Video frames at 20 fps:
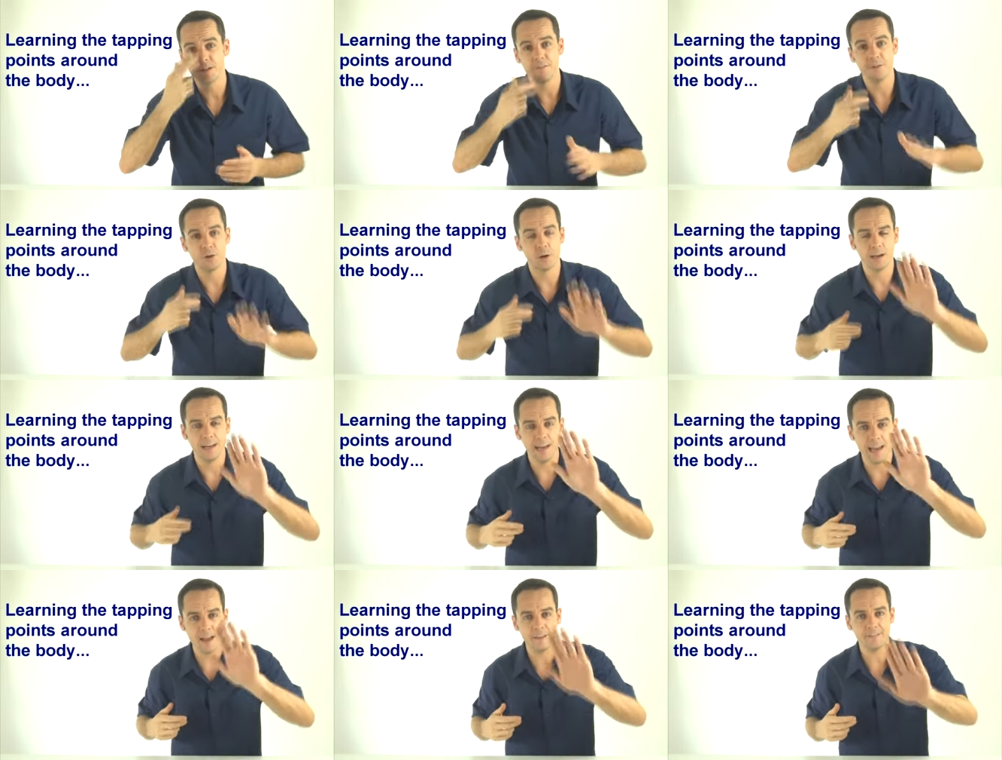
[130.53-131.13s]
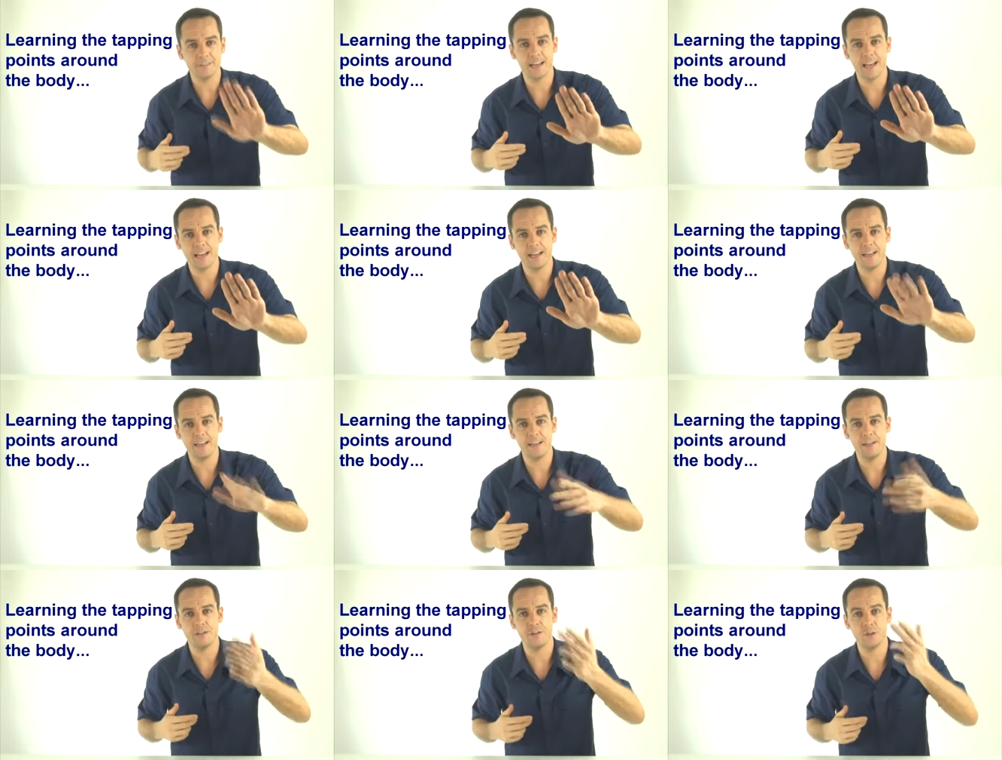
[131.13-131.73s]
If you're
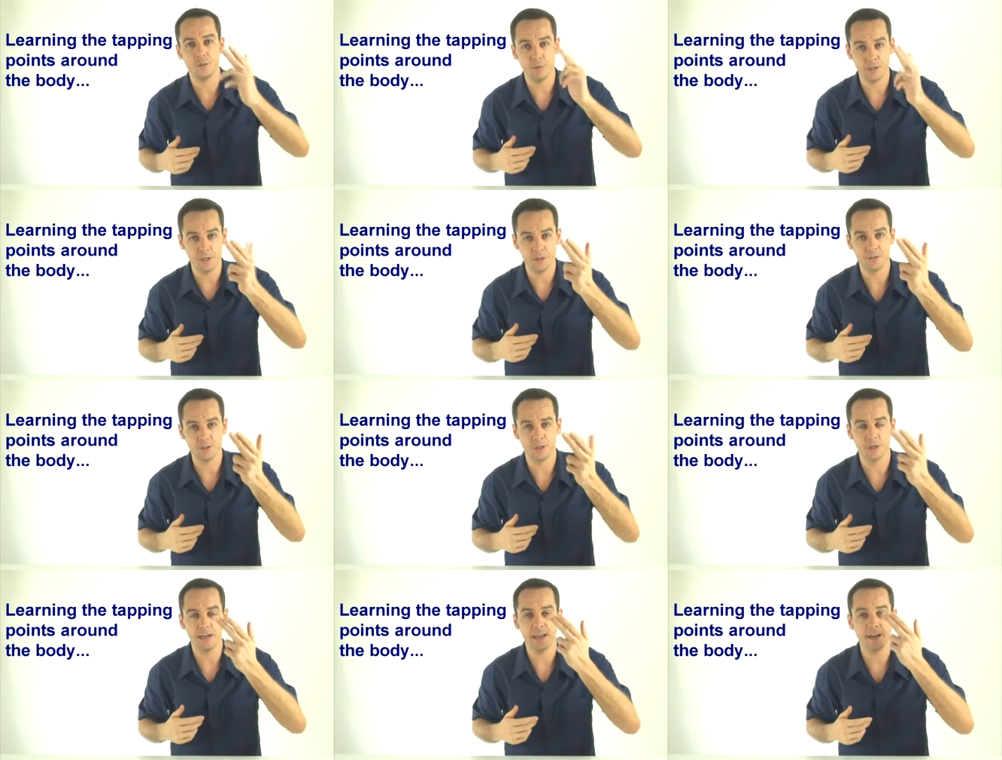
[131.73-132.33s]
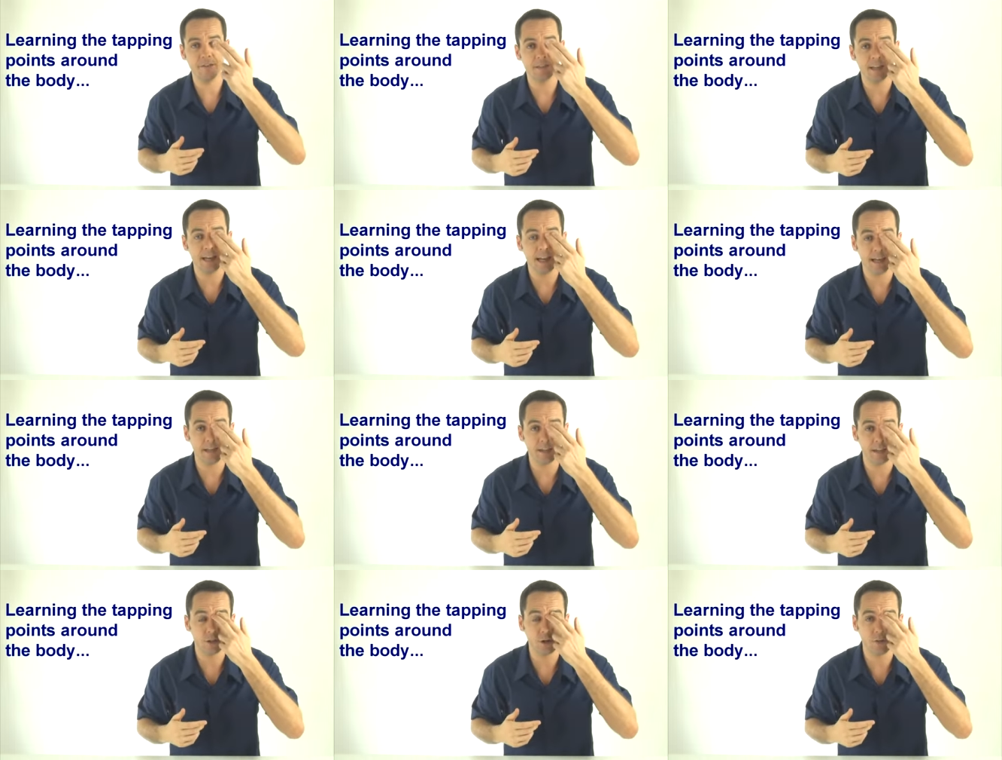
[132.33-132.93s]
left-handed, you'll be using your left
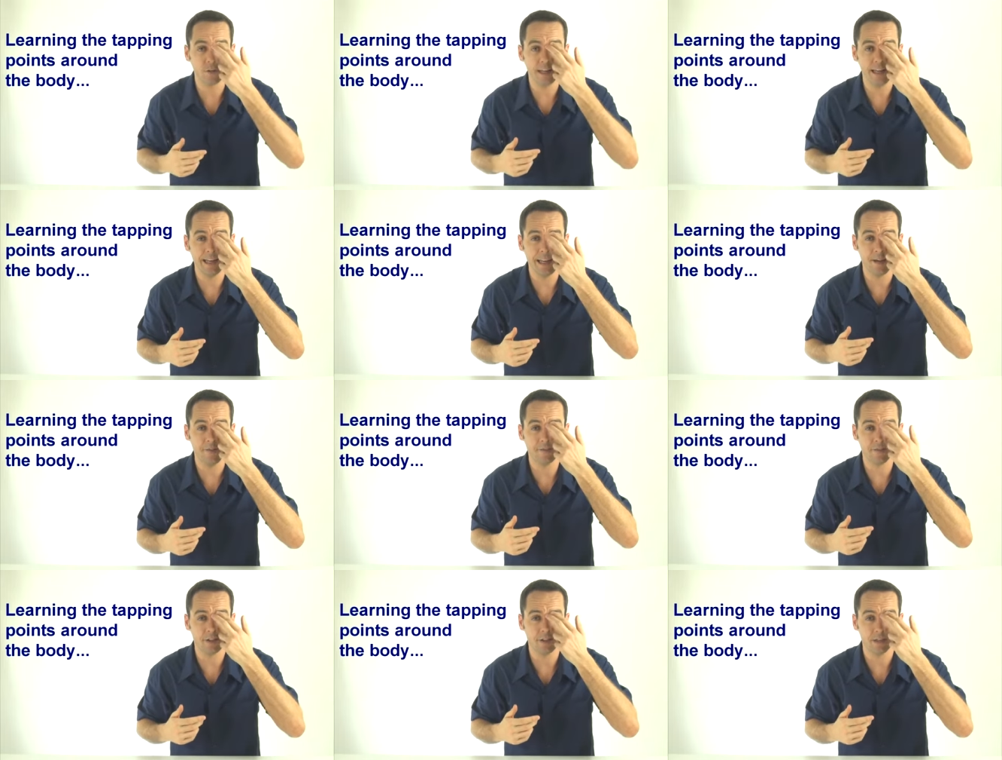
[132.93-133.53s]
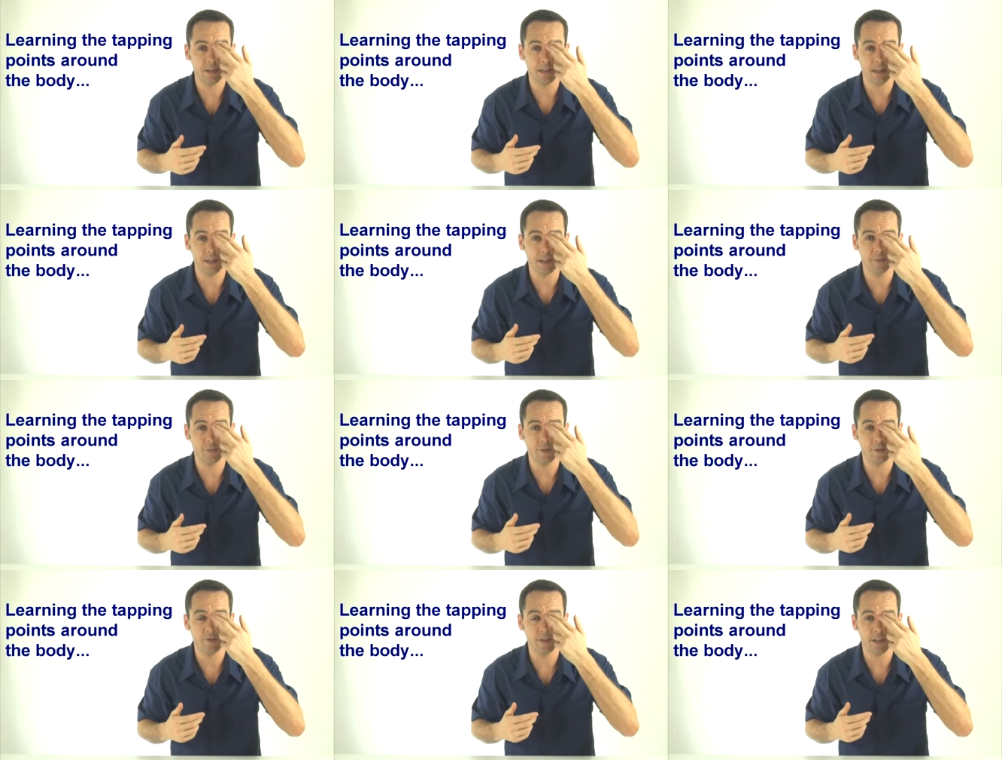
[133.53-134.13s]
hand and on the left side
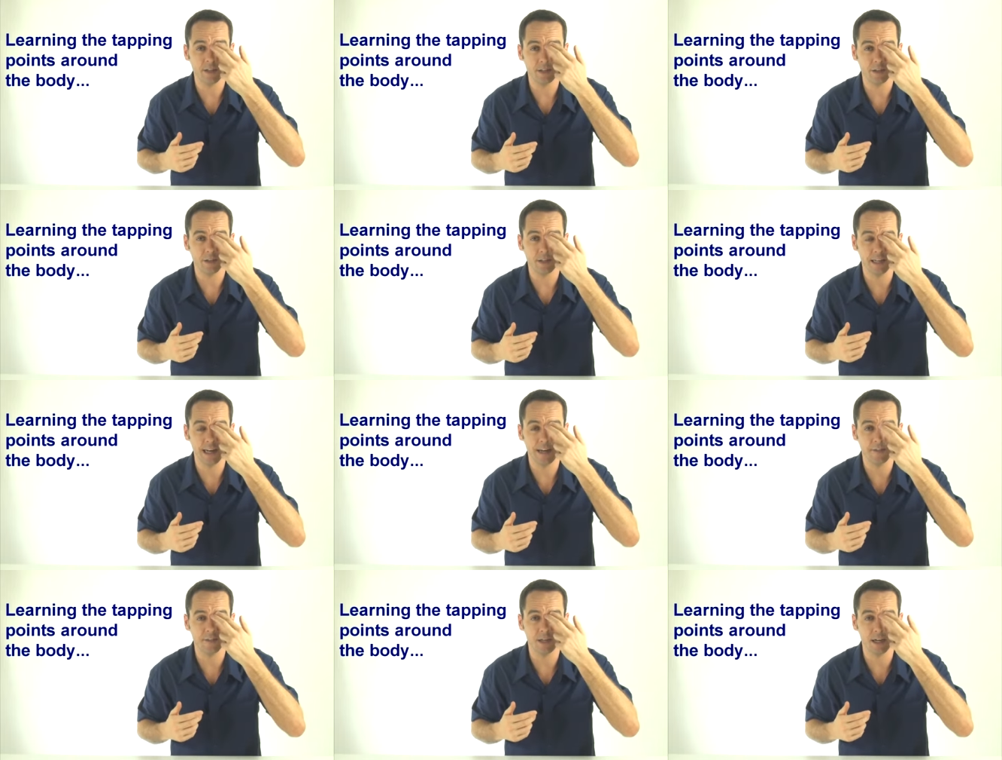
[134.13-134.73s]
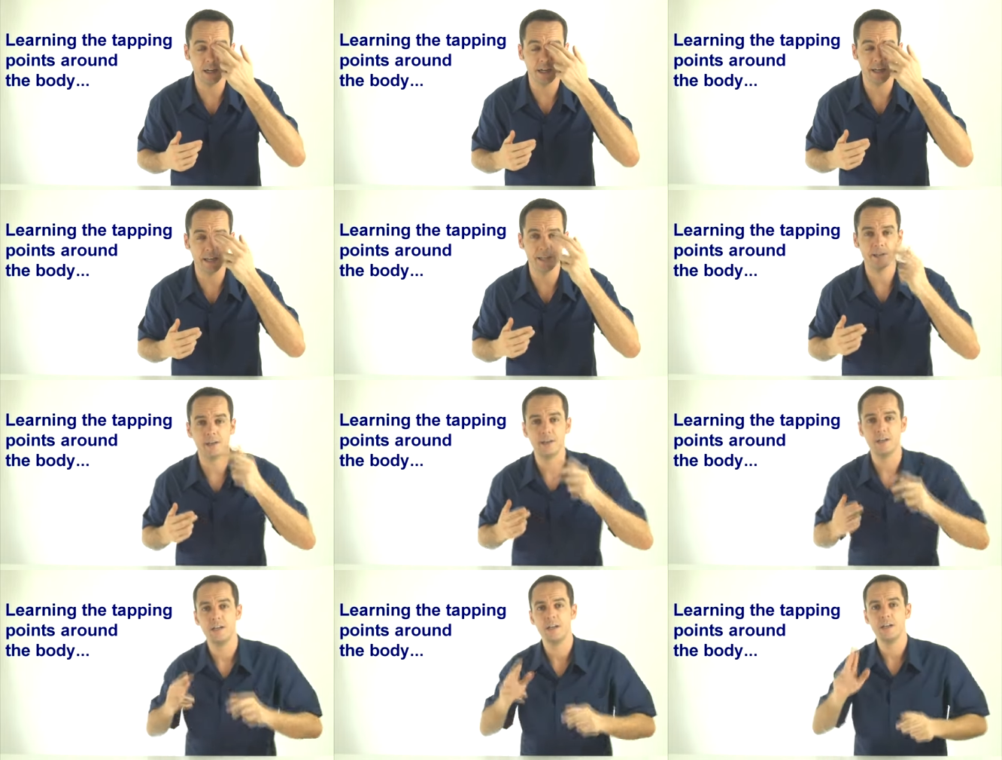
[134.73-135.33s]
of your face, the left eye.
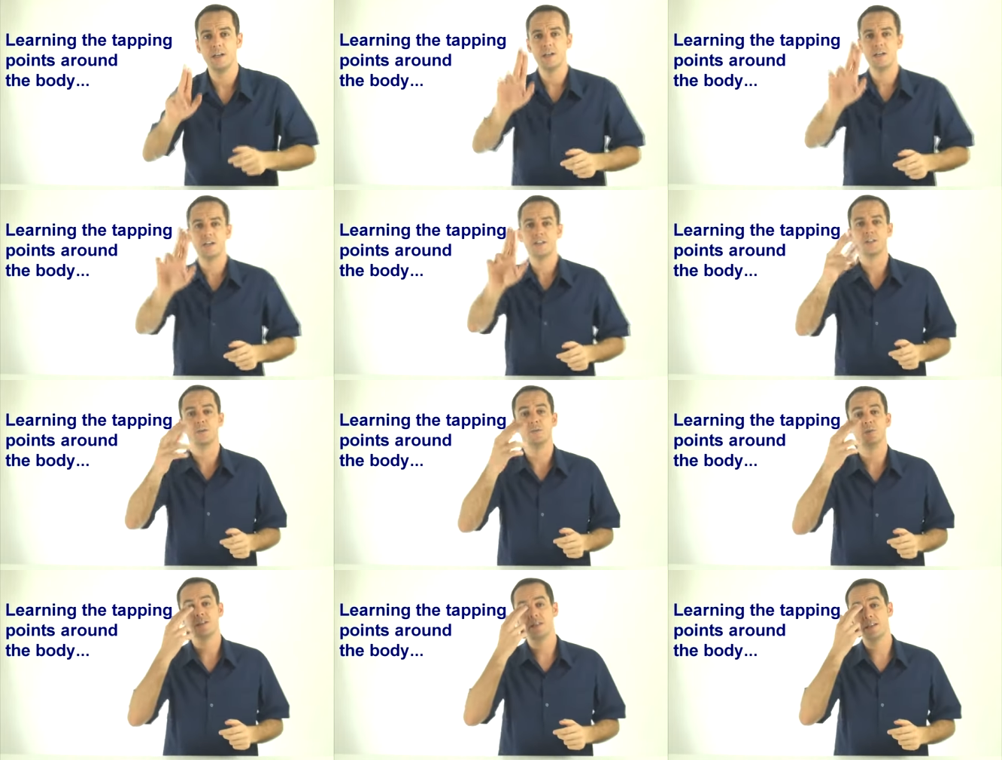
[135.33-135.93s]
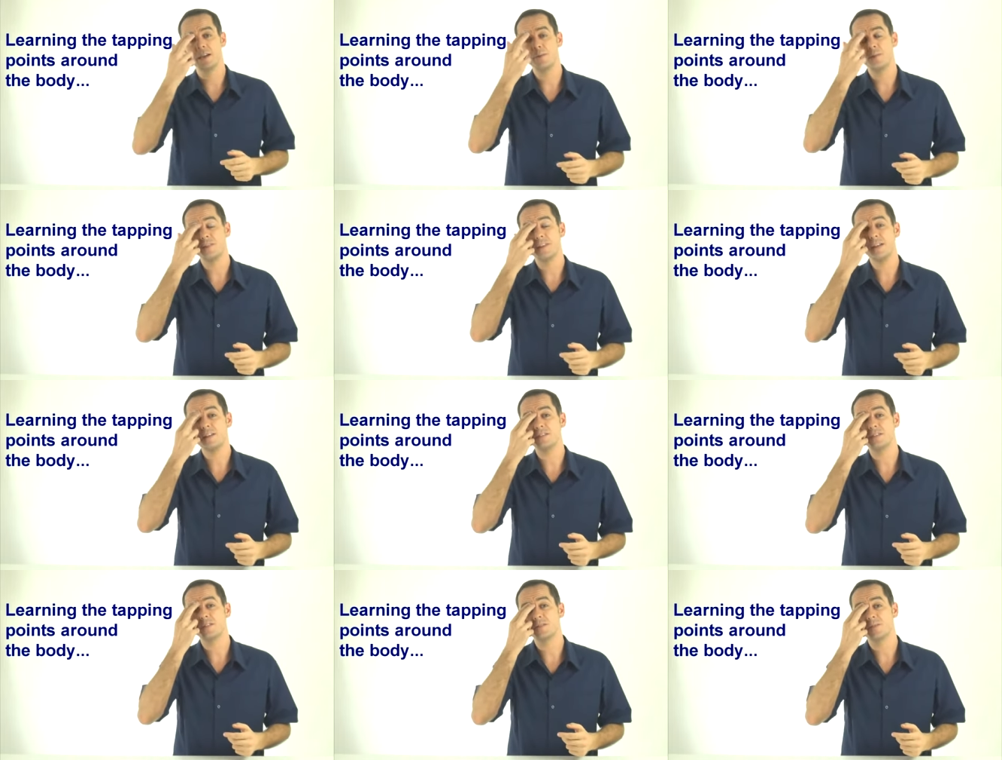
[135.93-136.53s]
So we'll stay with
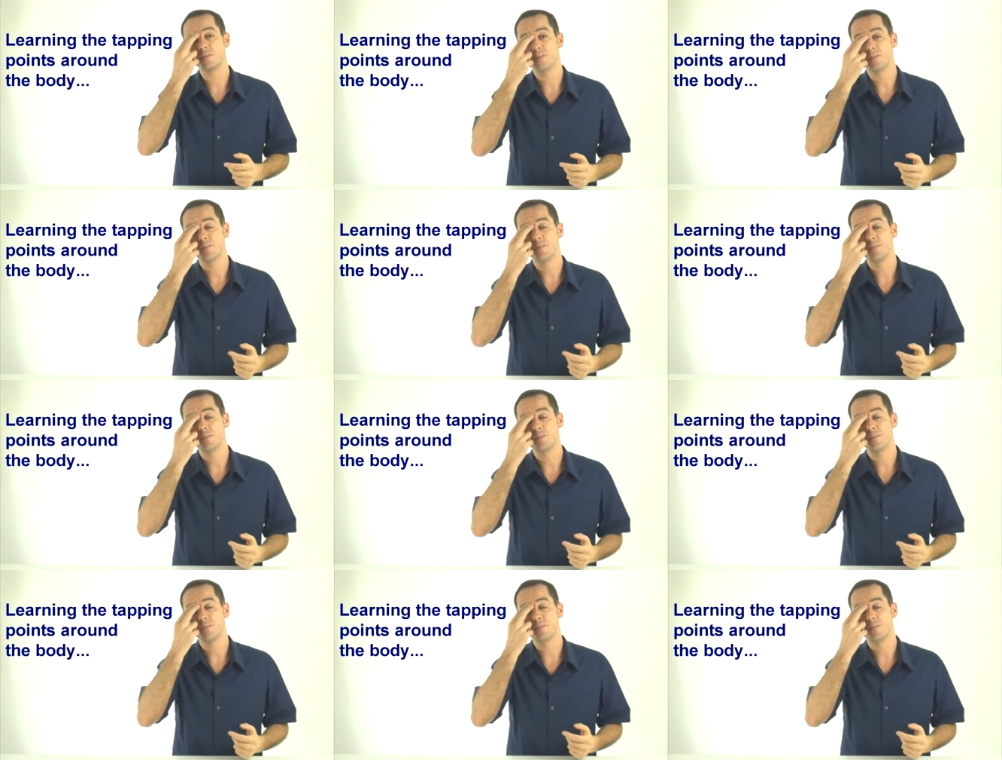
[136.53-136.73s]
this.